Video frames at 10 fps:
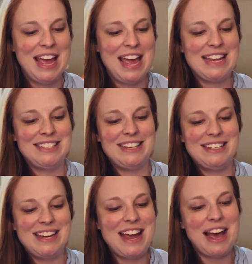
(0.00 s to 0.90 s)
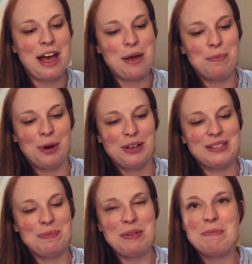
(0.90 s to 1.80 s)
And today I brought
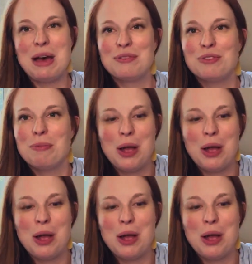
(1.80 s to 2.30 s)
something back from my